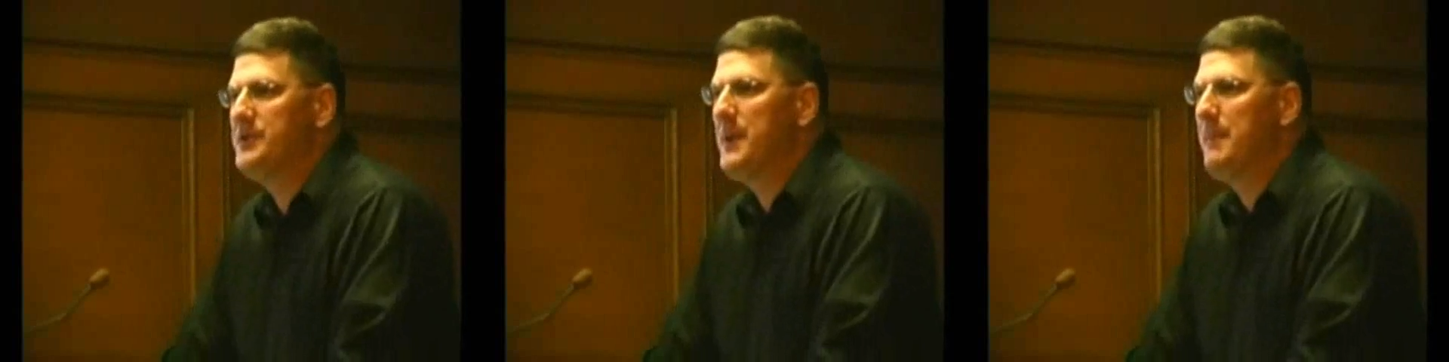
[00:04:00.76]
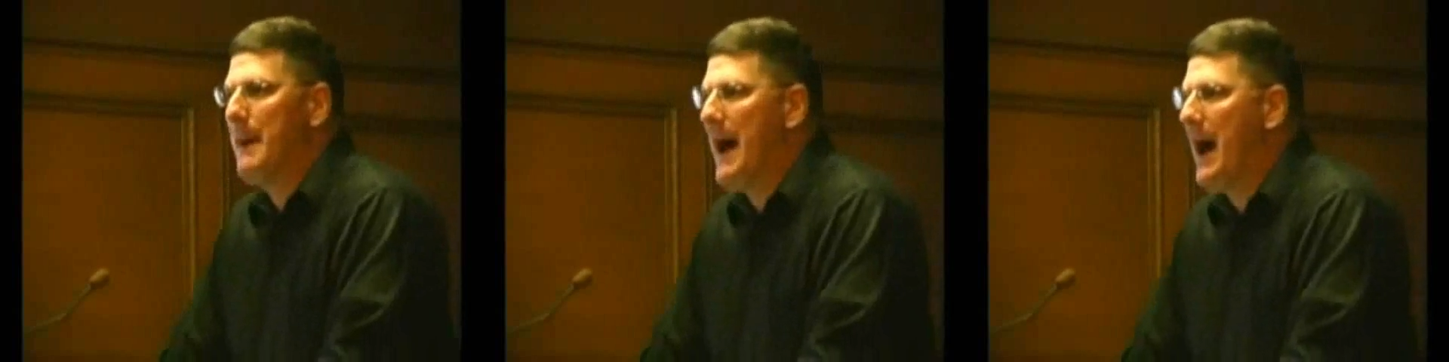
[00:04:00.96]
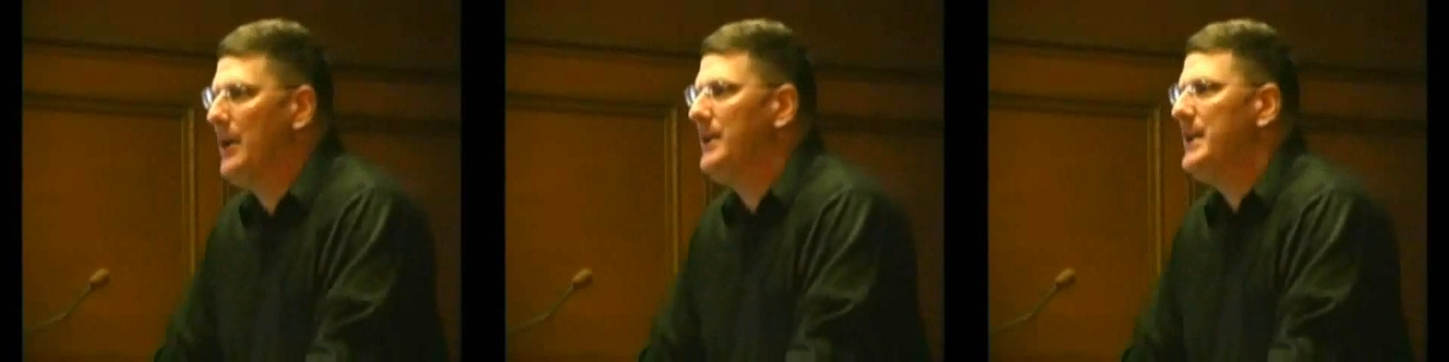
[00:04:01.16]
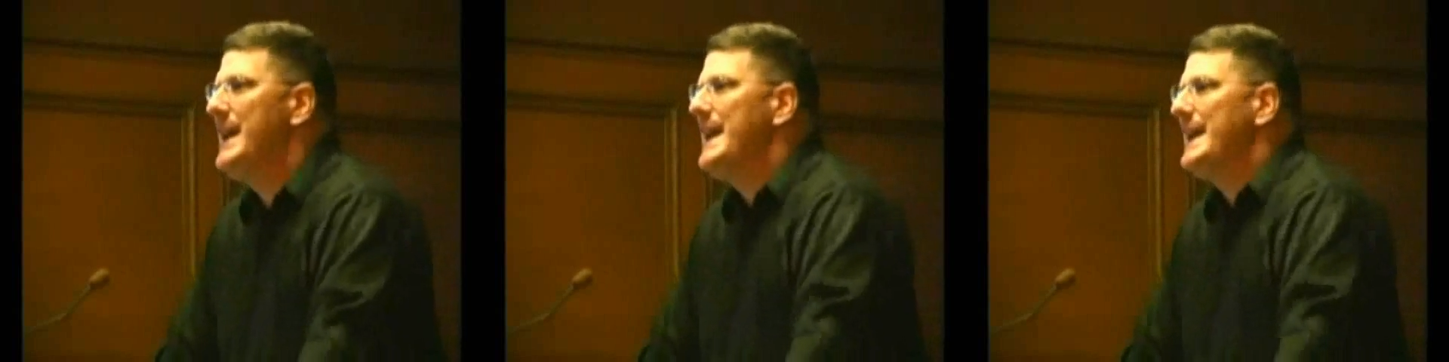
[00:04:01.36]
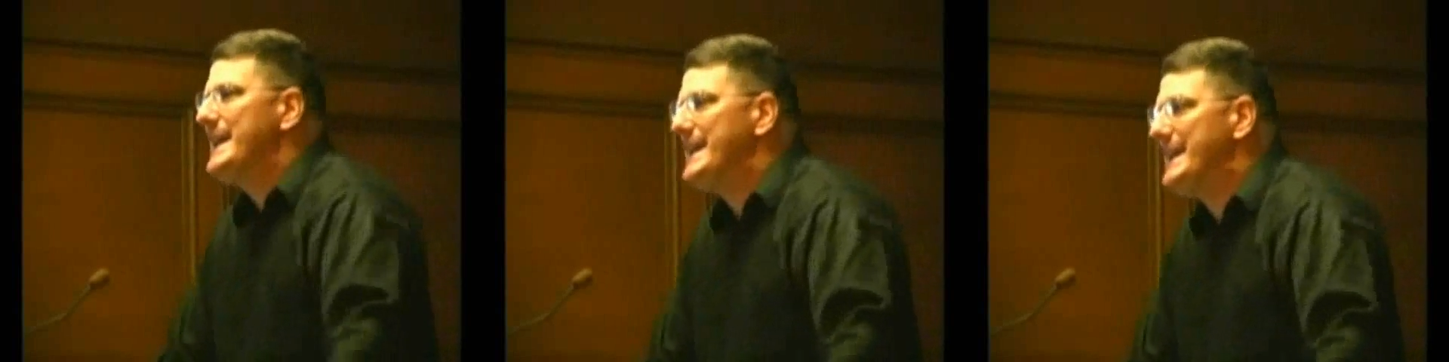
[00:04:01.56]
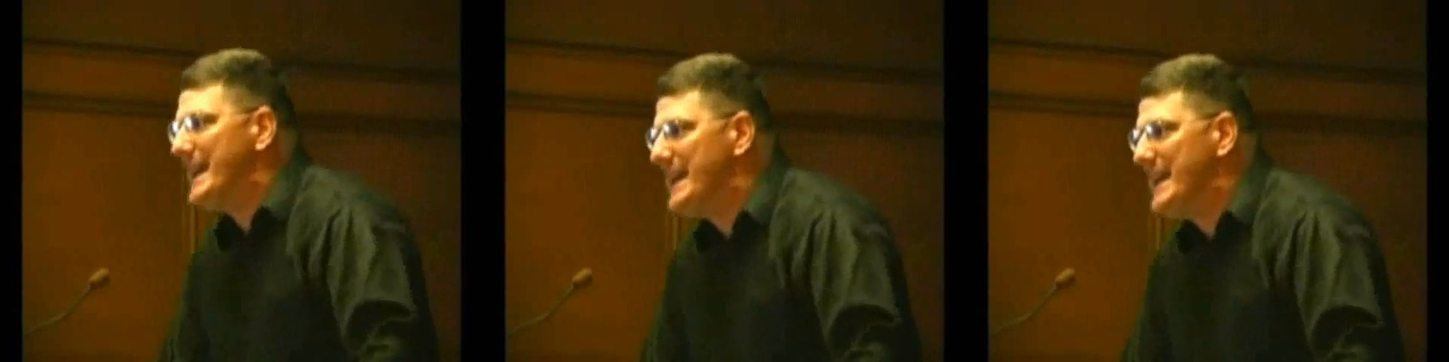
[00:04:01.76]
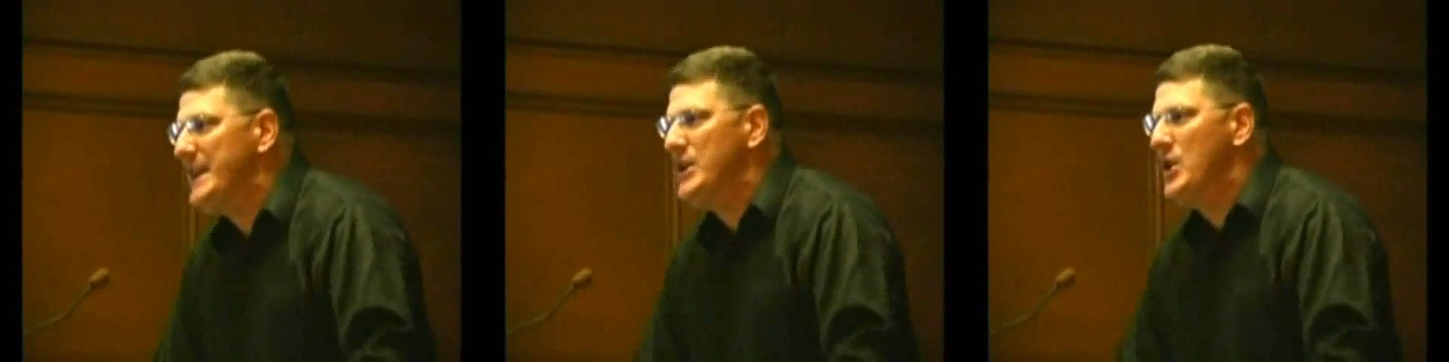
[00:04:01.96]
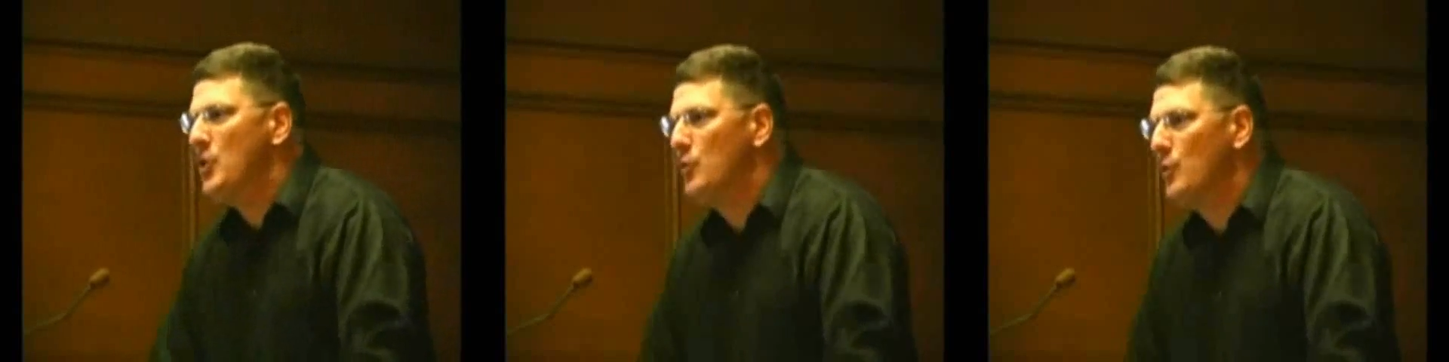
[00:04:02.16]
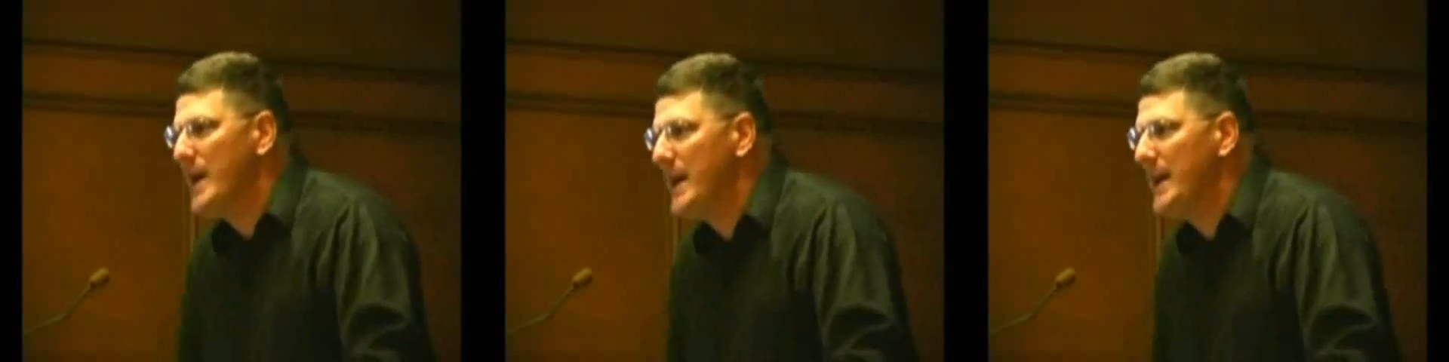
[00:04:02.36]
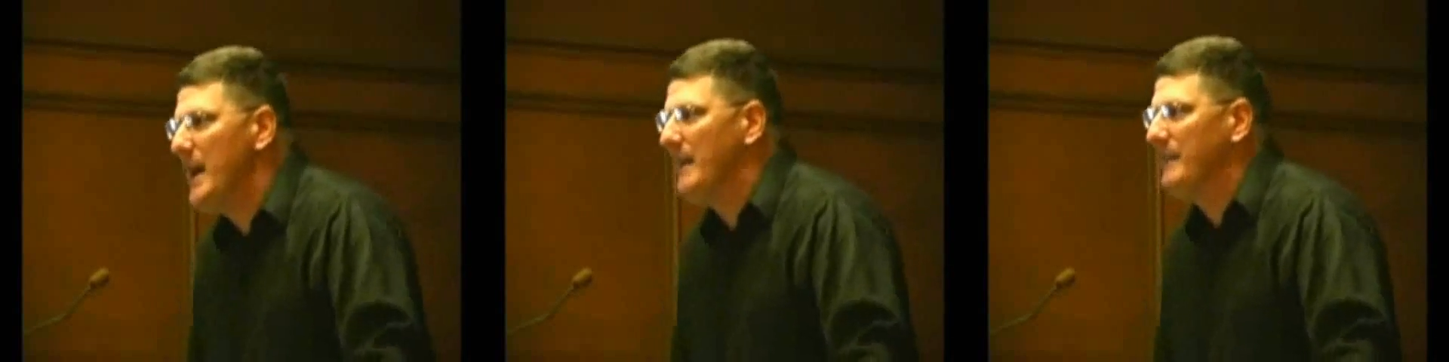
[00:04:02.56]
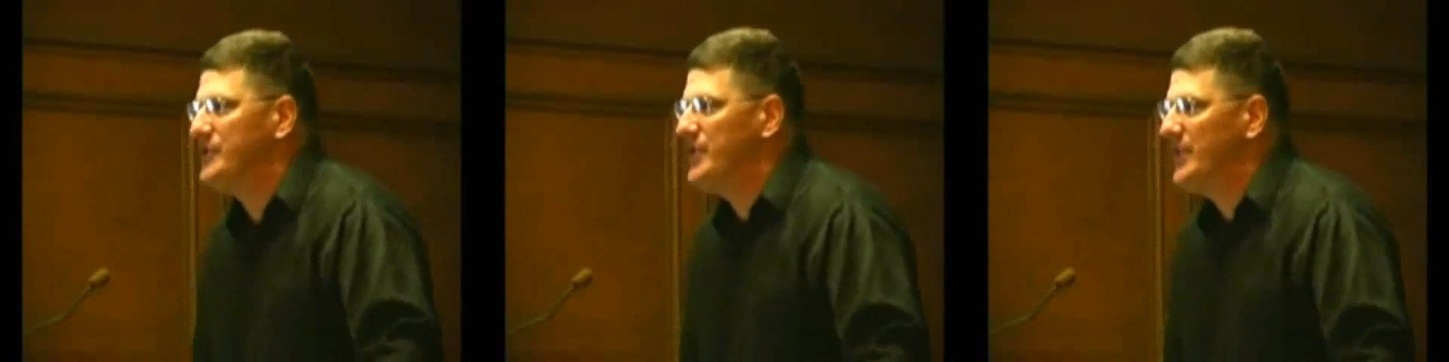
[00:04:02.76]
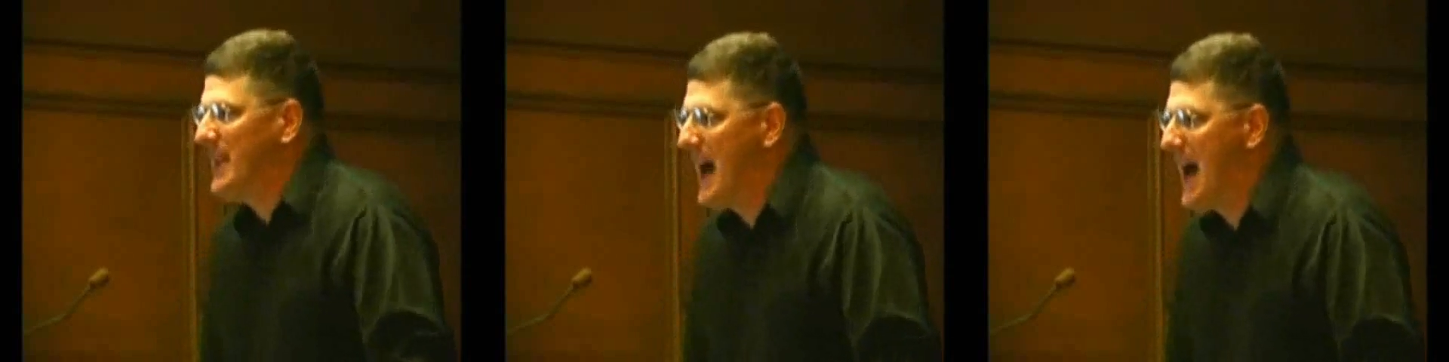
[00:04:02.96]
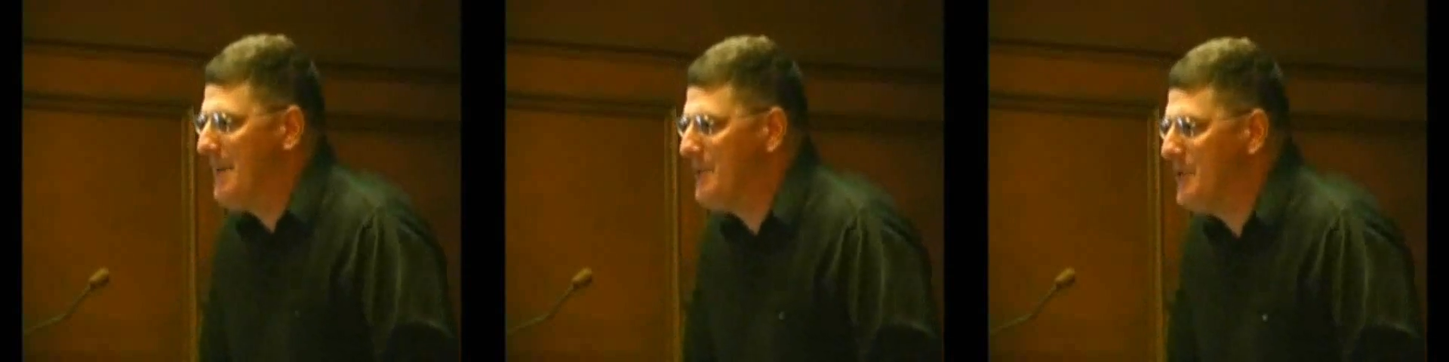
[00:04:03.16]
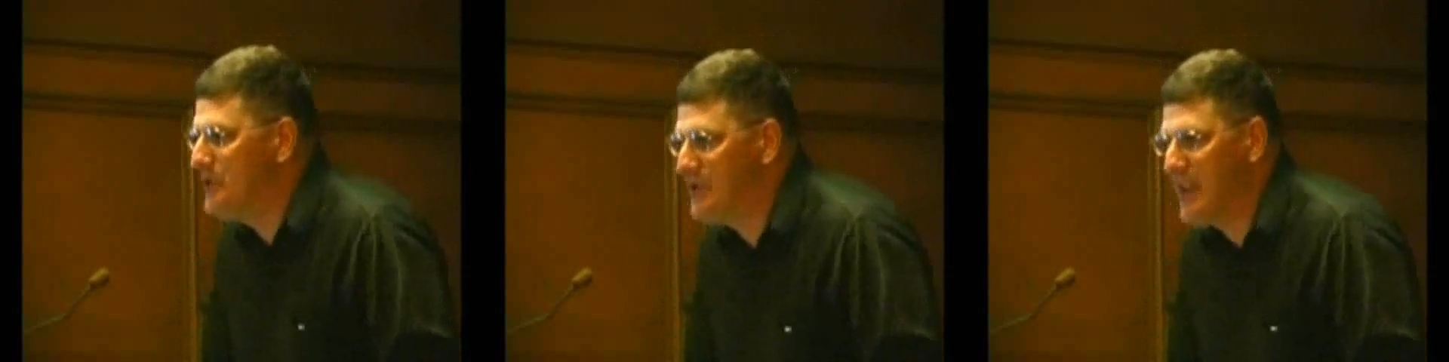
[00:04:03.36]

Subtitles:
was about getting rid of Saddam